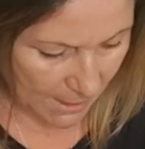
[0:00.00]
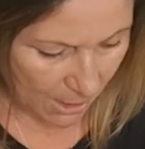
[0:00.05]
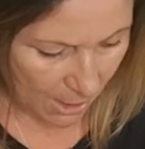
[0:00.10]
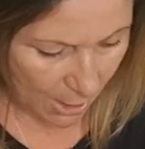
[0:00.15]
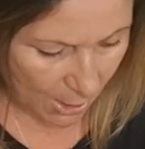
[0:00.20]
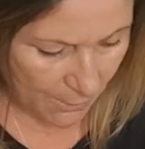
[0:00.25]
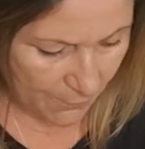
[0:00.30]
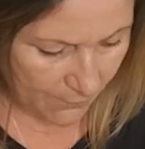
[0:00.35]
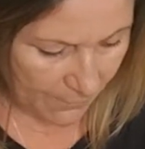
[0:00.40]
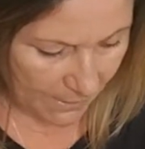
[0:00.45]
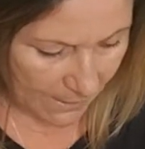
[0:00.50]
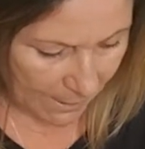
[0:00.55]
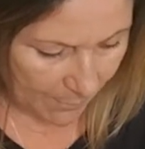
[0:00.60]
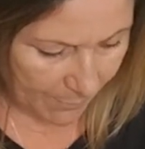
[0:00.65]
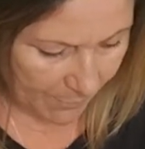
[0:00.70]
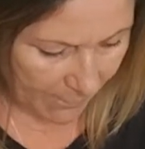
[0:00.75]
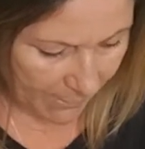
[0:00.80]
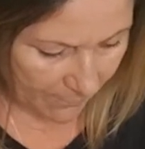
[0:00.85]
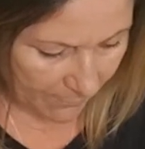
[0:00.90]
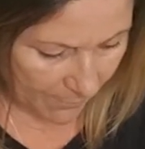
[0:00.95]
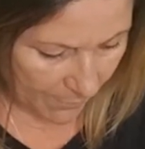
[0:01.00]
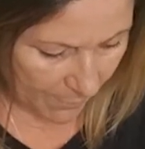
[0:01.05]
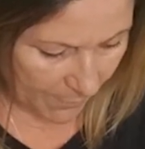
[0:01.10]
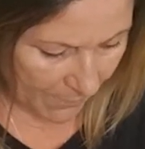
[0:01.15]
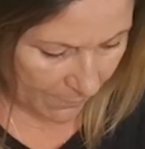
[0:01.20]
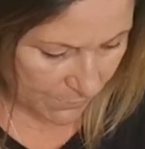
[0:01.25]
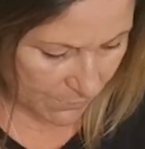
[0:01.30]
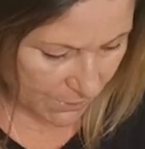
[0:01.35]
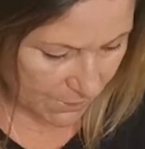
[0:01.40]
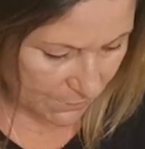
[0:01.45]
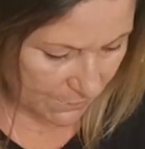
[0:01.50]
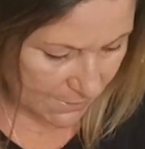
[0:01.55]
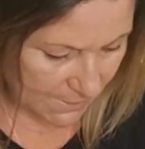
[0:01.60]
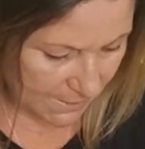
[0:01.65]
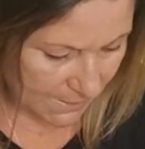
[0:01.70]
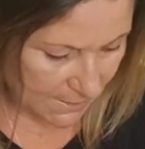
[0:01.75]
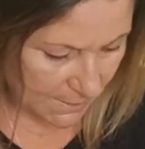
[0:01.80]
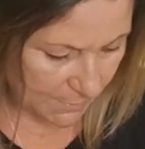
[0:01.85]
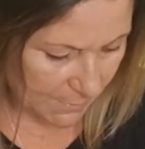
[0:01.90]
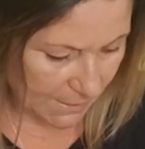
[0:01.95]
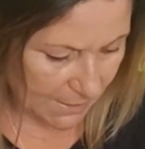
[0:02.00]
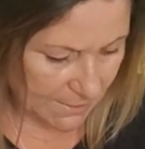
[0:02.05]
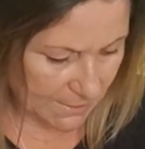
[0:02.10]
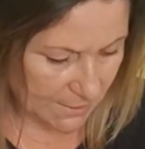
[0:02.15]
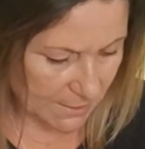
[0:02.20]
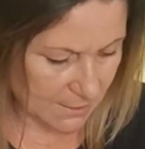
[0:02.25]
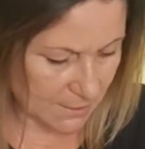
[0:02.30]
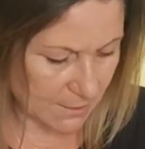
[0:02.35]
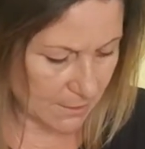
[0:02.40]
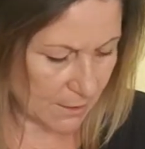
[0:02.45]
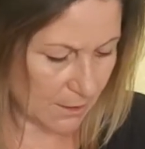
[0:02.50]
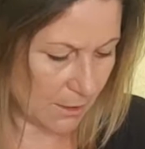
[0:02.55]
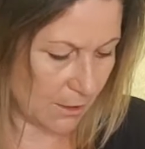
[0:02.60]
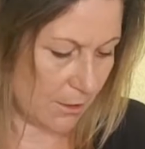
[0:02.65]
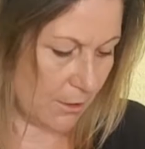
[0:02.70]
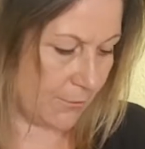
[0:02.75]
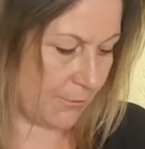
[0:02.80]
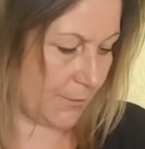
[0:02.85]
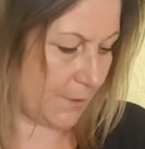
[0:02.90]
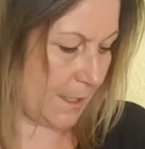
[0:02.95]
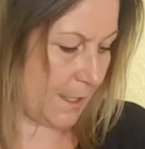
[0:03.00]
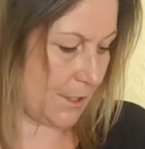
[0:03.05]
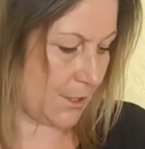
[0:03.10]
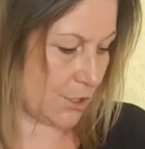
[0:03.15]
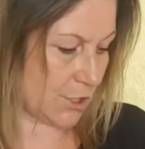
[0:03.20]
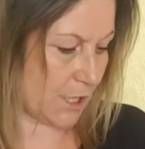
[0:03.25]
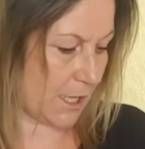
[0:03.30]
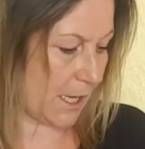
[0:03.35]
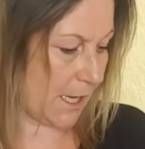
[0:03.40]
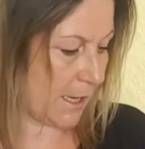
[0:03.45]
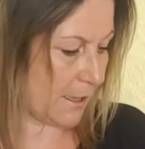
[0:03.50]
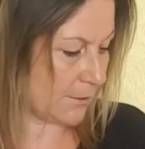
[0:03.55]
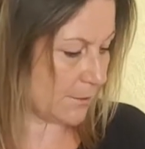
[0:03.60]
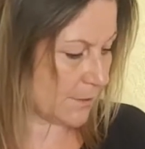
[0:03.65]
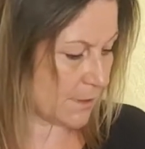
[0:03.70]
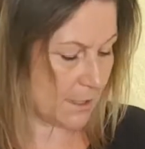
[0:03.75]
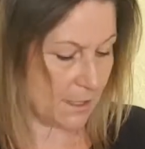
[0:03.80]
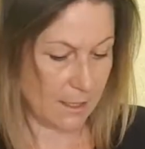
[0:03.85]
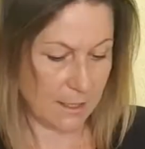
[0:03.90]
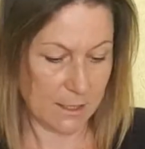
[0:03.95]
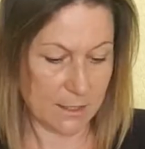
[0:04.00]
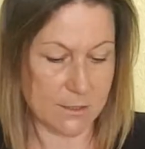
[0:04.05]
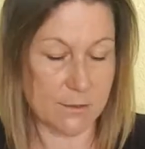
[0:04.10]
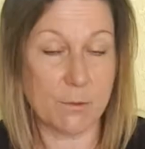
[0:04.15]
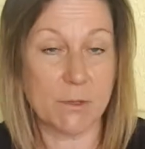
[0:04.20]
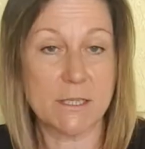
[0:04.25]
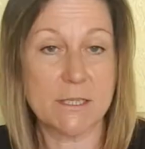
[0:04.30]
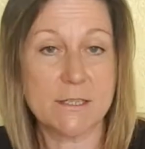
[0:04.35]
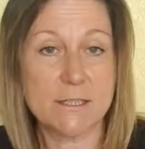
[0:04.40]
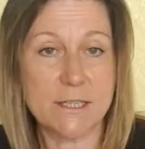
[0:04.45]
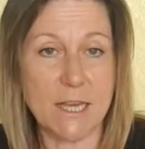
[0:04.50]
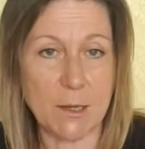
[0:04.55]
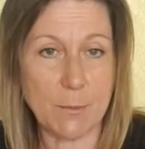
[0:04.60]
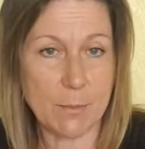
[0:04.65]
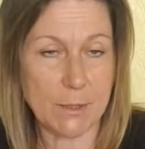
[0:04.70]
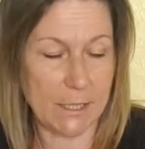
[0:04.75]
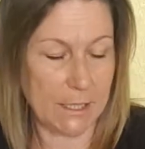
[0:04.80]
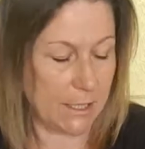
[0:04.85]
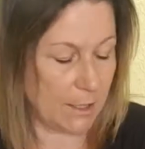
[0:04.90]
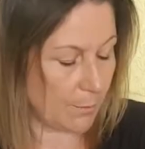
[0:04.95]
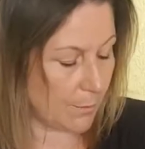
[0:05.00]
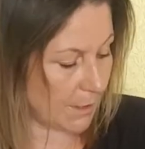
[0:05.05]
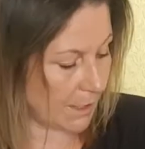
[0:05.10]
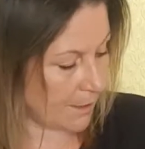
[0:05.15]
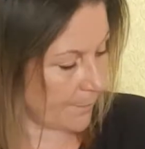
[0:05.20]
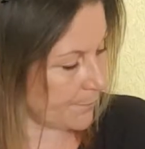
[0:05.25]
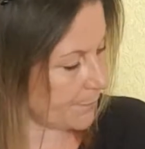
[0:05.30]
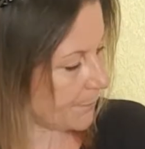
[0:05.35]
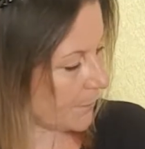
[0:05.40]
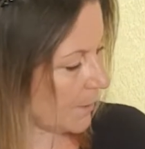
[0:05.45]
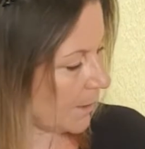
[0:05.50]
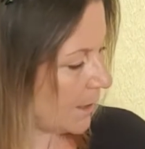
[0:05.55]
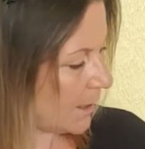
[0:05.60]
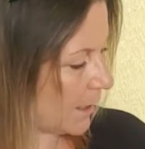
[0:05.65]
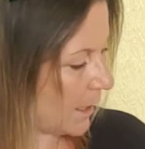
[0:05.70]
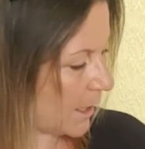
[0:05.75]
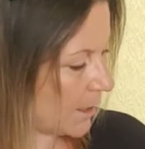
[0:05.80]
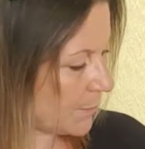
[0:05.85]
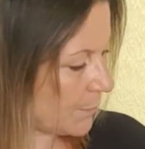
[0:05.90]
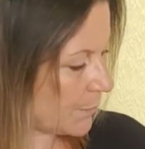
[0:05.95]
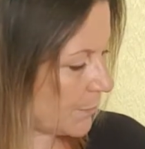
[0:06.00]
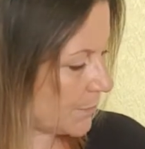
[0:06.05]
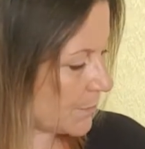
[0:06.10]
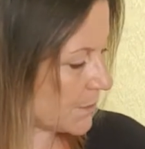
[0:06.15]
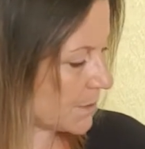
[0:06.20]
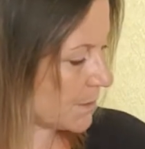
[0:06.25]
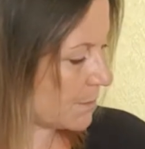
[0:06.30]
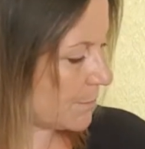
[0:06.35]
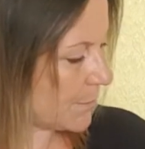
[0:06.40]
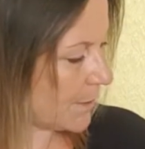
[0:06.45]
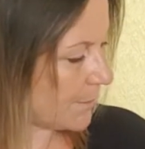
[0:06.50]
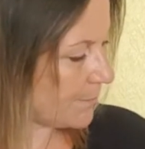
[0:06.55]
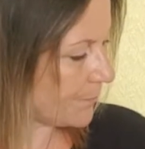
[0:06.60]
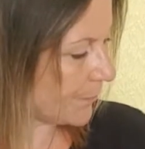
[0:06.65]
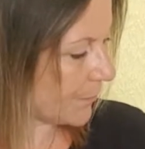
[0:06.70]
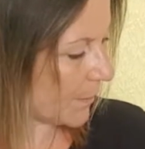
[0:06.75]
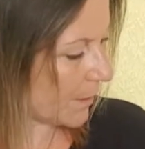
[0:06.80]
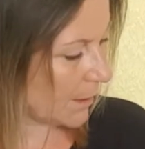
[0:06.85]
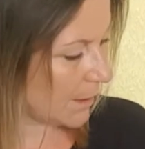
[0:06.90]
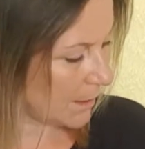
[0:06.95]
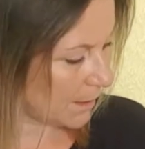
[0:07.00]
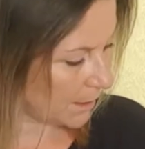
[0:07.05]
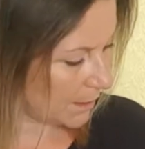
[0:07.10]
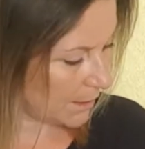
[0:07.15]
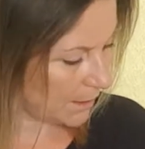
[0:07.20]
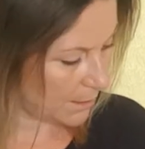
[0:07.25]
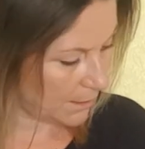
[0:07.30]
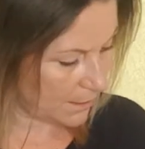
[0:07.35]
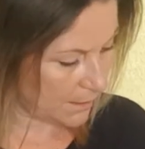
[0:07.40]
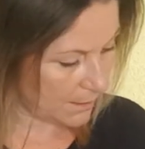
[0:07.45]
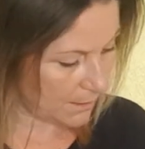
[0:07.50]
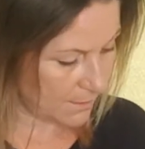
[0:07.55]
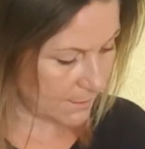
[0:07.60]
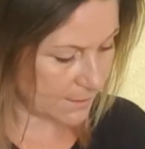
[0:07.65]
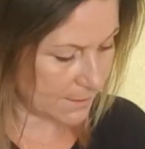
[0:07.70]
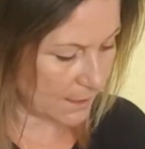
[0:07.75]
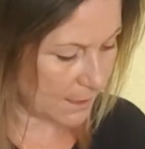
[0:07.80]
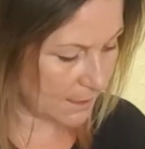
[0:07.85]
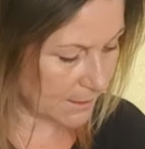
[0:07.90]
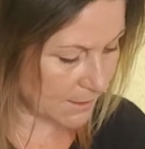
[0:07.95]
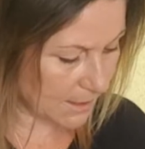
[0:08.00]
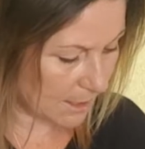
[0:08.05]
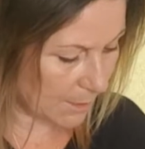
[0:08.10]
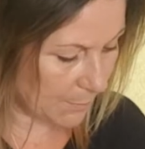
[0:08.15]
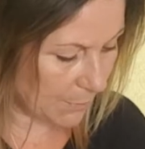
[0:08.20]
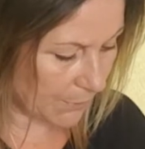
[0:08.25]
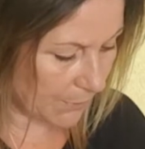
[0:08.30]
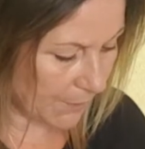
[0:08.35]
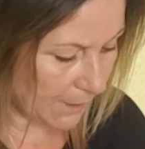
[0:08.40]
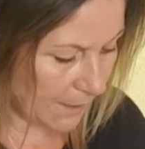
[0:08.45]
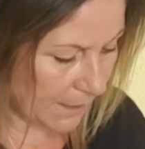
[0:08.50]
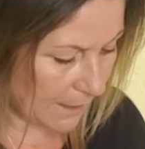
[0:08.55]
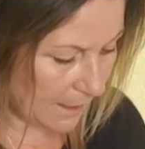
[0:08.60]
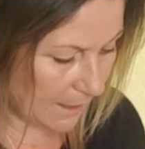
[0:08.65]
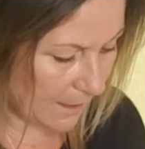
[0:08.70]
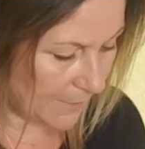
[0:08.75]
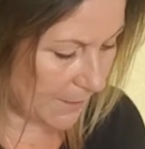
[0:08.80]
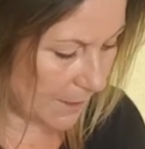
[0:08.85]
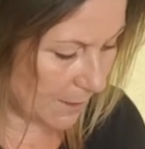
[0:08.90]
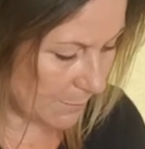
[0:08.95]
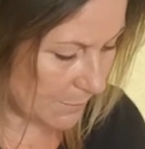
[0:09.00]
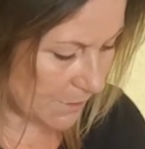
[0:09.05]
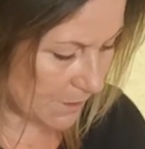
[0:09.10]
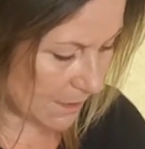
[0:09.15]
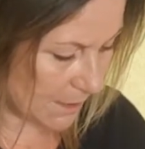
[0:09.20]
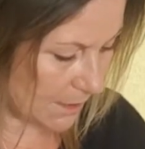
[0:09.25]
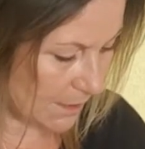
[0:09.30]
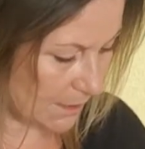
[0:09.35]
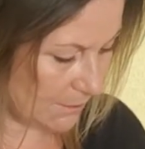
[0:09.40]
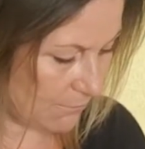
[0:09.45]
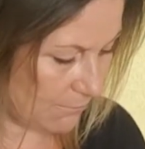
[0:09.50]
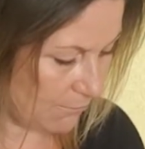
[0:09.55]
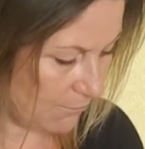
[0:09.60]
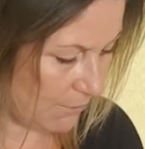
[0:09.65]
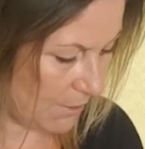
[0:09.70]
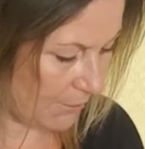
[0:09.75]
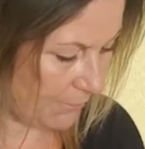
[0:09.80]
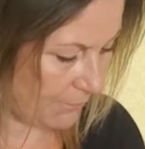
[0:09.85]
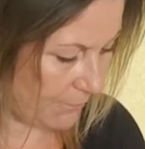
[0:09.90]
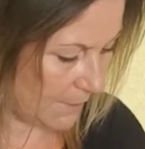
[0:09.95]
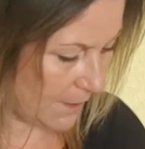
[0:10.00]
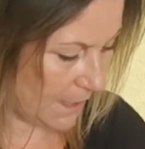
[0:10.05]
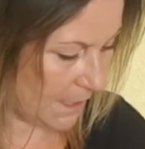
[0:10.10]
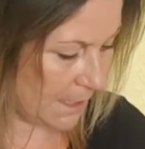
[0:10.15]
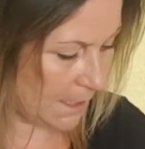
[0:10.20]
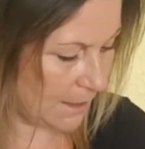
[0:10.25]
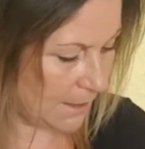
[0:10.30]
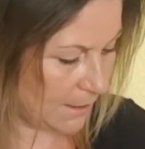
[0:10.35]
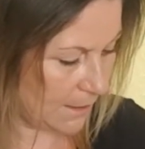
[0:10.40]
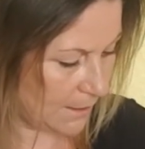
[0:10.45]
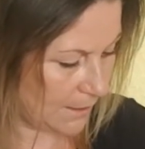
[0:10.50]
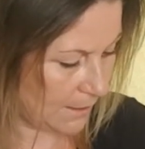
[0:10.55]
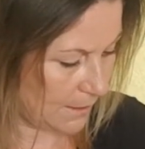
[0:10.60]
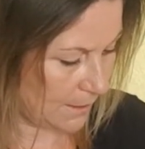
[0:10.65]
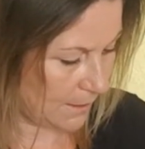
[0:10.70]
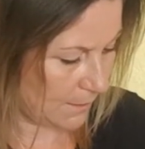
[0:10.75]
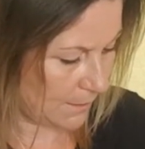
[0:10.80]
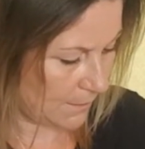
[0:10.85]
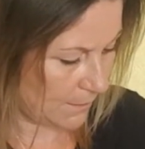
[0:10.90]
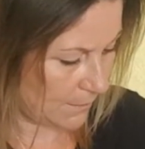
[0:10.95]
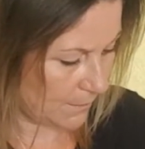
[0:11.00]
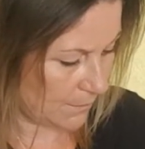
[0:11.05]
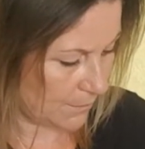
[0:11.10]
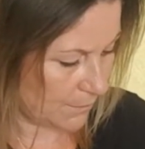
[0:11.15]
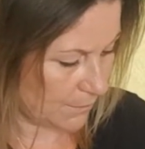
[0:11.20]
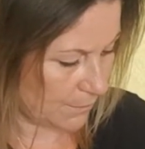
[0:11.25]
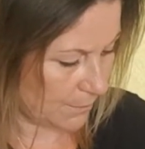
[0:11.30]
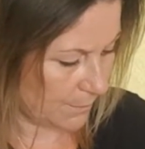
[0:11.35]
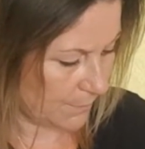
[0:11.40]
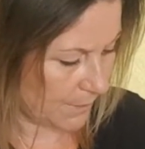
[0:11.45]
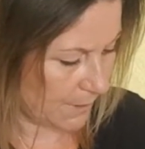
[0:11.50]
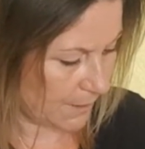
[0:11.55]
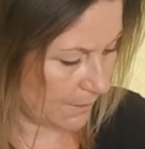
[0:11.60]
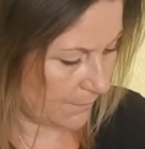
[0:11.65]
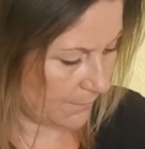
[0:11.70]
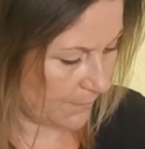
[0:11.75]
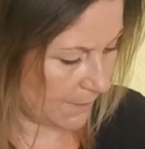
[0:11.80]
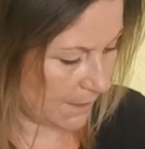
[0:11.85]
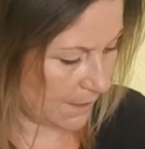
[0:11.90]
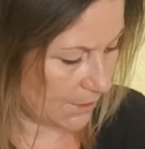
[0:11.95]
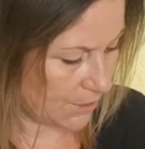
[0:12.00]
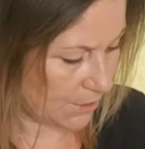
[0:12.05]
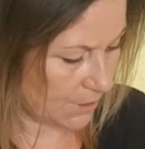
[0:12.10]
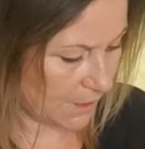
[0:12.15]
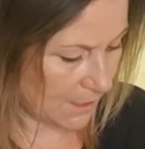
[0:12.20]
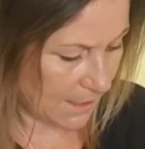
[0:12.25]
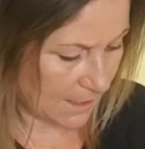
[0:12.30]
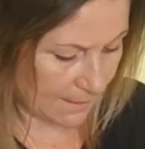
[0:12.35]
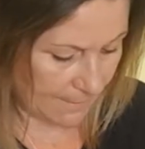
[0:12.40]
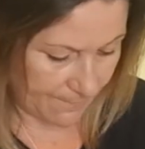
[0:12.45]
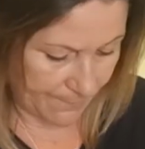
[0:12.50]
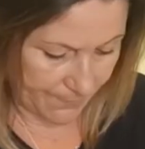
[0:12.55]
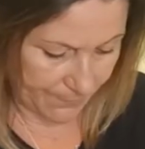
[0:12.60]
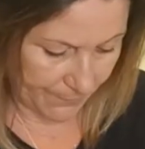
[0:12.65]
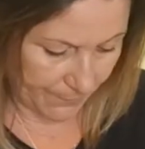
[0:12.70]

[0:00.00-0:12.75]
overlap it about 2 centimeters, half an inch here, because I'm going to staple it in a minute, and put some sellotape on it, and then I'm just going to roughly chop that off the edge there,